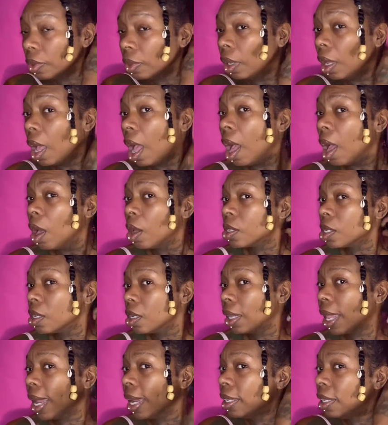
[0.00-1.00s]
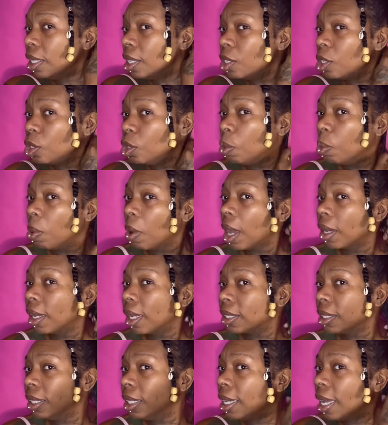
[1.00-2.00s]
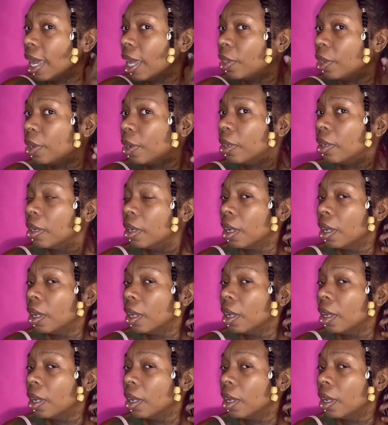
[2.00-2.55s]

I also like these two products together